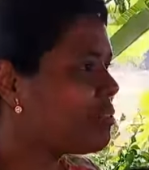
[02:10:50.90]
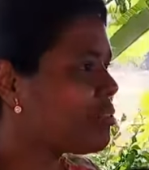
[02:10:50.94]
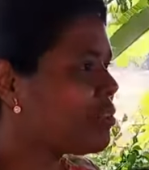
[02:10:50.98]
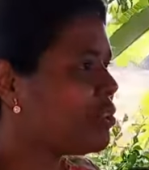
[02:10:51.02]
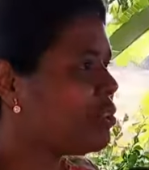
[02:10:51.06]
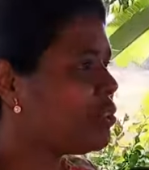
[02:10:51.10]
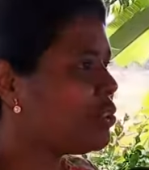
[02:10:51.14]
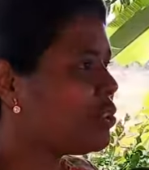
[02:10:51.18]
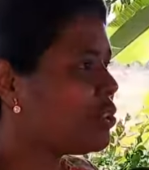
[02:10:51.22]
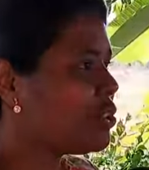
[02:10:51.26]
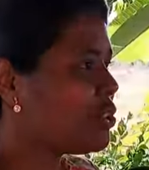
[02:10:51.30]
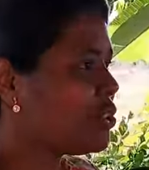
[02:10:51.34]
You
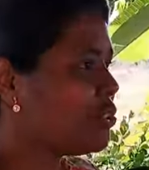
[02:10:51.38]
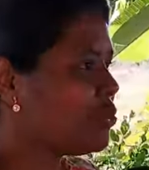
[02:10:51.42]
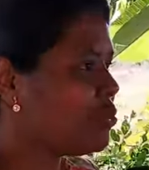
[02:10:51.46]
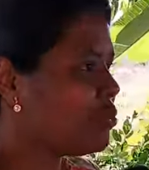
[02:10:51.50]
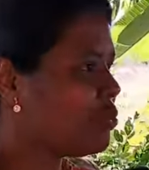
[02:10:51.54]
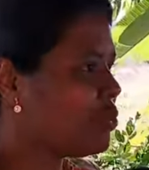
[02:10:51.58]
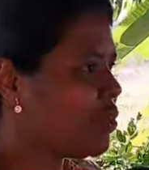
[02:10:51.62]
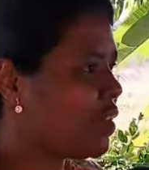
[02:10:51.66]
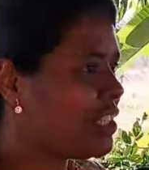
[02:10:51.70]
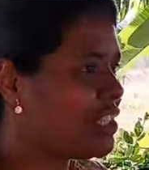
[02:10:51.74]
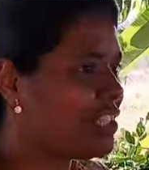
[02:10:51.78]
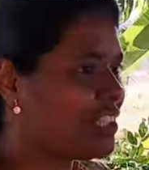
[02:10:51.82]
should
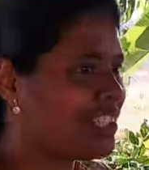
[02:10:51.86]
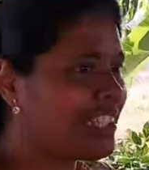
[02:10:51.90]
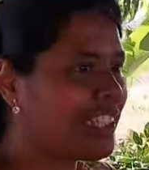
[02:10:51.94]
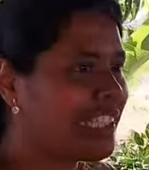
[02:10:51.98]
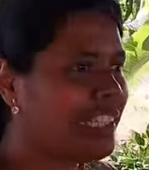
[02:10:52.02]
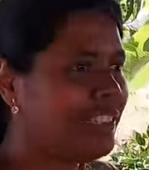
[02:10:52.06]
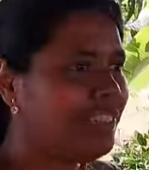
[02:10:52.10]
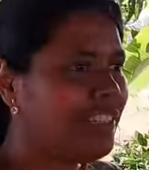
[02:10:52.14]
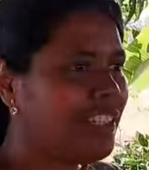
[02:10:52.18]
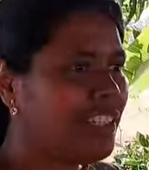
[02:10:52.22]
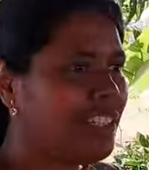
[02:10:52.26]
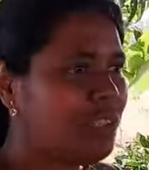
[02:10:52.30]
watch
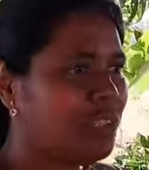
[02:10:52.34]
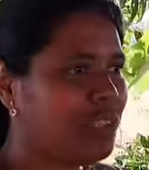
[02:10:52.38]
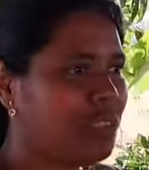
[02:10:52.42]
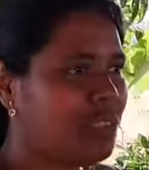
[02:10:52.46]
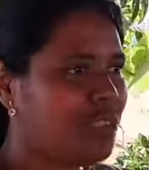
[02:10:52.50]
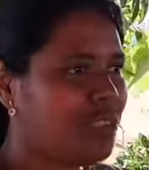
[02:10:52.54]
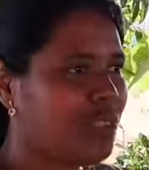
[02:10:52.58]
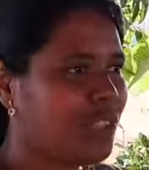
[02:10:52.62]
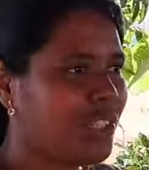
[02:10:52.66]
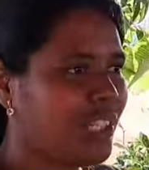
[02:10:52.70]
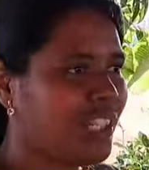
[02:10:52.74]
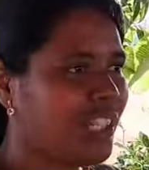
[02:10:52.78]
TV, you
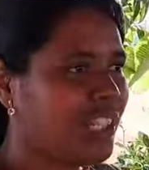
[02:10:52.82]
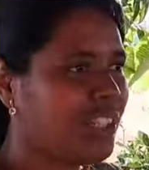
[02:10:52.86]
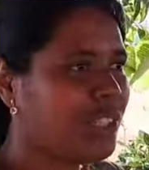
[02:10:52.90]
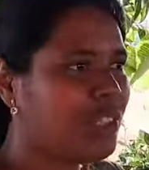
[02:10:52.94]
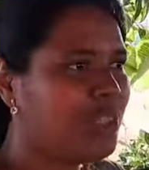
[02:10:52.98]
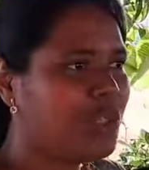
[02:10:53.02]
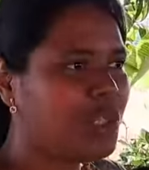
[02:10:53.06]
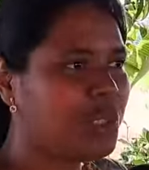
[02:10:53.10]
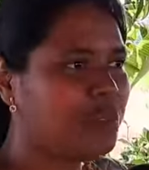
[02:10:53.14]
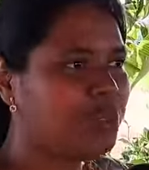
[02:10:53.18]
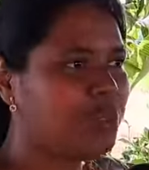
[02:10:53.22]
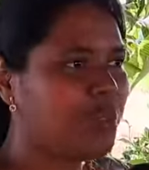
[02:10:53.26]
should read
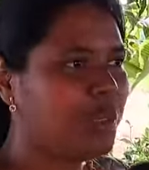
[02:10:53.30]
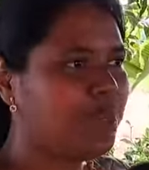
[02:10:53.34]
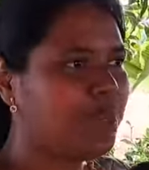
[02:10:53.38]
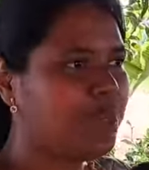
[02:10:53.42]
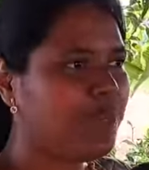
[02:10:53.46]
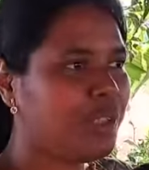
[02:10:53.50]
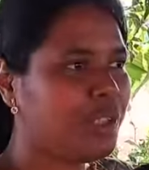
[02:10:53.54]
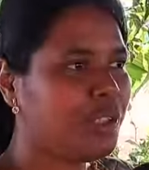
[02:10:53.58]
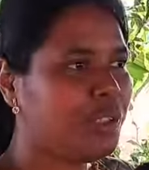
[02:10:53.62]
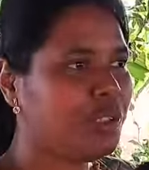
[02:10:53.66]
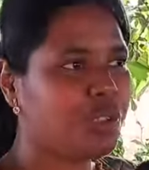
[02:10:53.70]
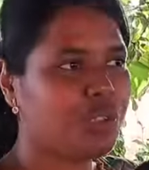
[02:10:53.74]
newspaper,
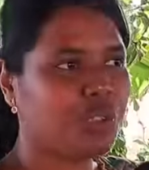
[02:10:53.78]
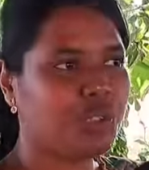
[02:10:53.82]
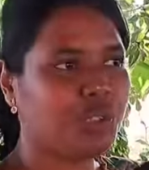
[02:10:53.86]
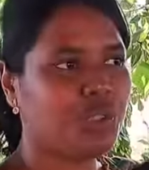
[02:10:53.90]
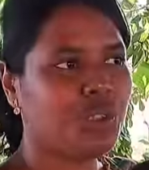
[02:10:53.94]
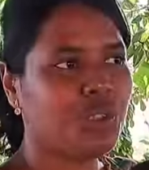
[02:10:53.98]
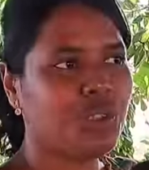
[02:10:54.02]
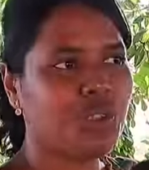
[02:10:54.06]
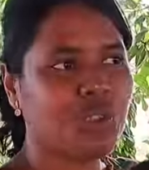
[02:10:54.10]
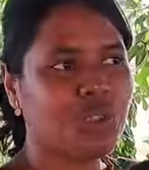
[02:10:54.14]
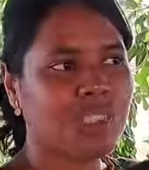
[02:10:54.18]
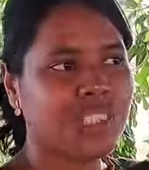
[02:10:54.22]
you should
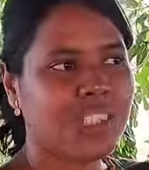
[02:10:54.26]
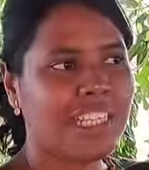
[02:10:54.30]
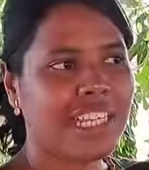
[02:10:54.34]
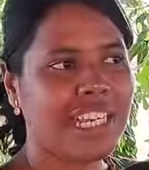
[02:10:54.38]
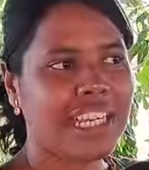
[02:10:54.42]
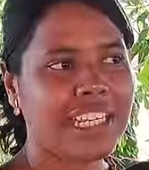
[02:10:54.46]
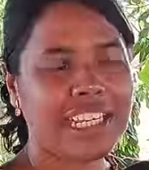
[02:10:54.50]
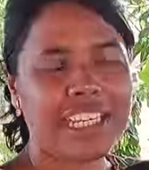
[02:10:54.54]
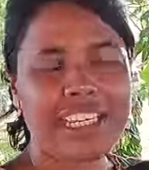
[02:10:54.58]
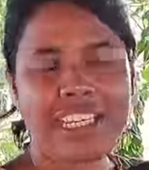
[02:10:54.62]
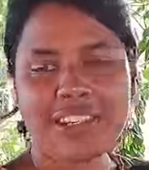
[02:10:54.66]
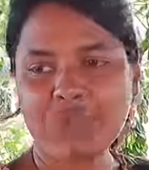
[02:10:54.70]
know
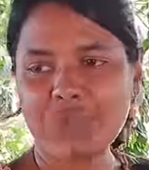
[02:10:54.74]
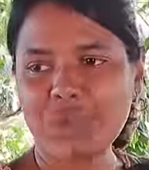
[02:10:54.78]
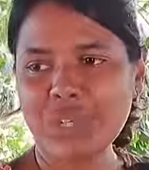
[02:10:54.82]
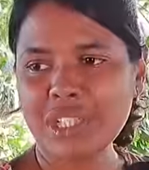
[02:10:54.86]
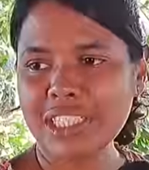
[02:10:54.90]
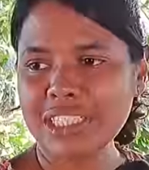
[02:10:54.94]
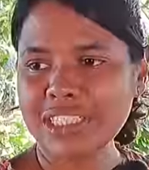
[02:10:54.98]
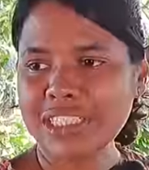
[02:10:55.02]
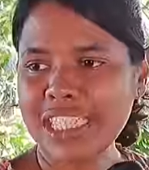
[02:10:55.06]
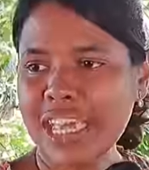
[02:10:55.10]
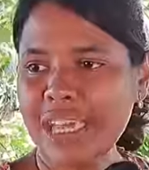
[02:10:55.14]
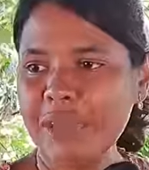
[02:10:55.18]
current what
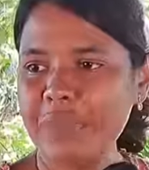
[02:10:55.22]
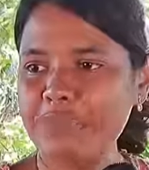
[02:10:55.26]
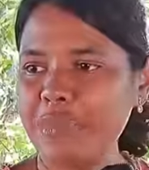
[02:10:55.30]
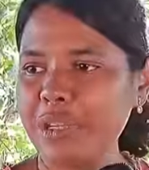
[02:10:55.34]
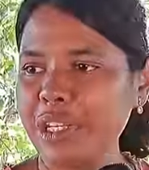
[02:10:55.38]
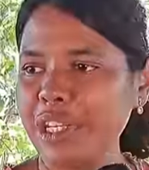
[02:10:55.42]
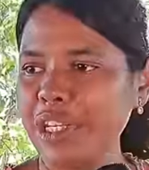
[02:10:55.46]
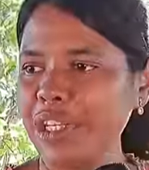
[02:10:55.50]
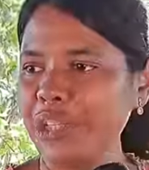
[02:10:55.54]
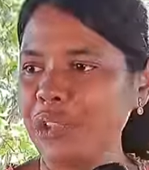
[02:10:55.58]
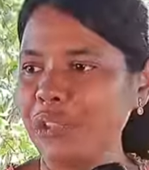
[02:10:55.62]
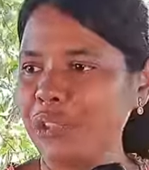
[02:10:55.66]
is
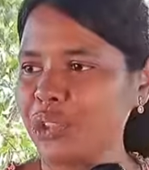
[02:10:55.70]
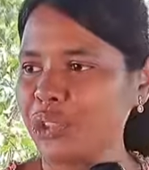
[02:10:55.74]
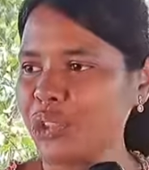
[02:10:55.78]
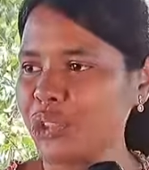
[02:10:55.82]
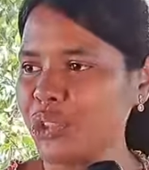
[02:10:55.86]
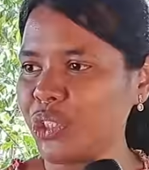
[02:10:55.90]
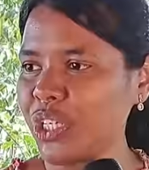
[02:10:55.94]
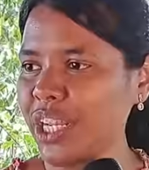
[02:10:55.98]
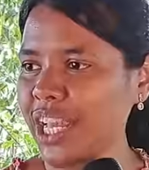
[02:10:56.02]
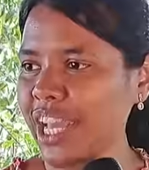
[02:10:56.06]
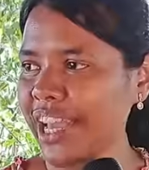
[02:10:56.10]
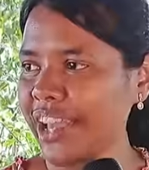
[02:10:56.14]
happening, you
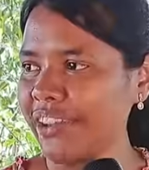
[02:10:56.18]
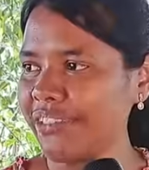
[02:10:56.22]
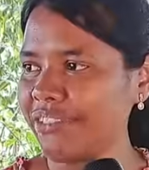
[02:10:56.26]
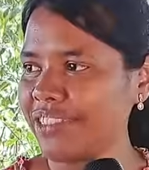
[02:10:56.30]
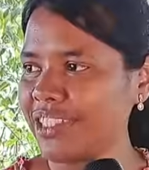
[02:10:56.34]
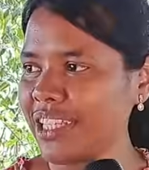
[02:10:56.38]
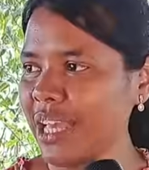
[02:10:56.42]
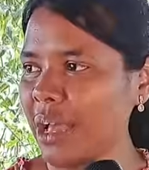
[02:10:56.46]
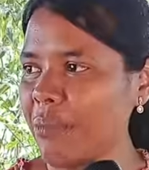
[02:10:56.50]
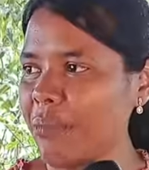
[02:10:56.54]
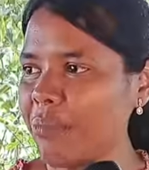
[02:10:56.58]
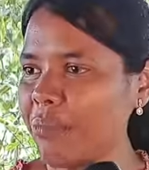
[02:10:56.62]
should have
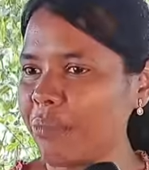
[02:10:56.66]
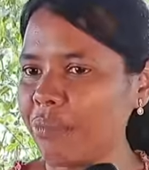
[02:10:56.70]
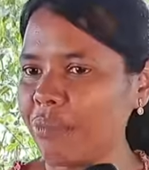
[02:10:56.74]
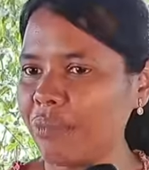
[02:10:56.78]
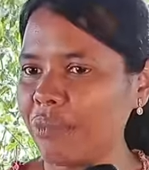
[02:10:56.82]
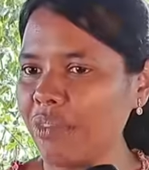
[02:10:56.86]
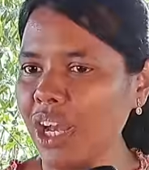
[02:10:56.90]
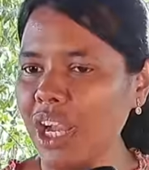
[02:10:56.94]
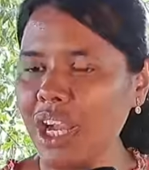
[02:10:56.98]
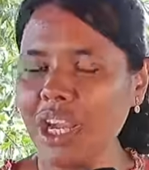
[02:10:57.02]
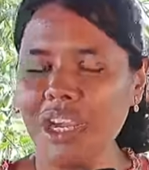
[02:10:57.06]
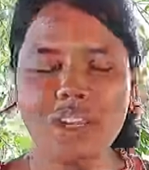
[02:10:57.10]
some
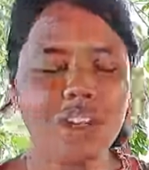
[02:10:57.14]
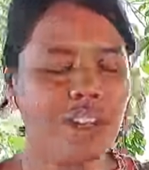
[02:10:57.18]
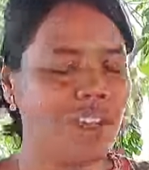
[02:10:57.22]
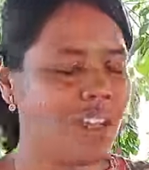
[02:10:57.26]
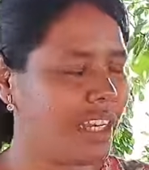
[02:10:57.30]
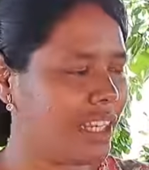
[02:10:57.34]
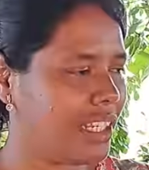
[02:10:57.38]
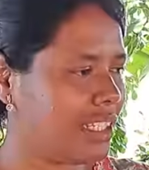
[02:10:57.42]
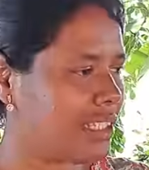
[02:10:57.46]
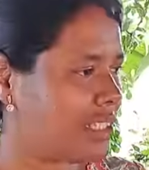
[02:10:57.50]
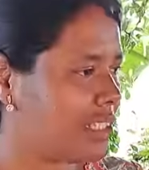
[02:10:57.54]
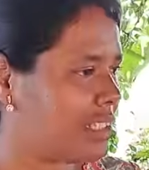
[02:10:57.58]
world
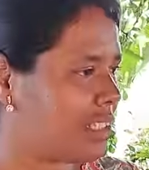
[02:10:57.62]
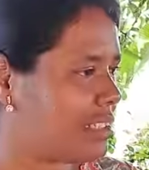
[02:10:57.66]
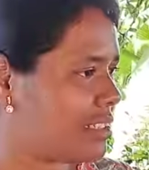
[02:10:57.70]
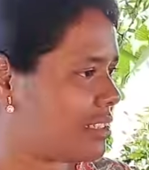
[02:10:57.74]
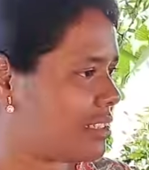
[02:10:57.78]
knowledge.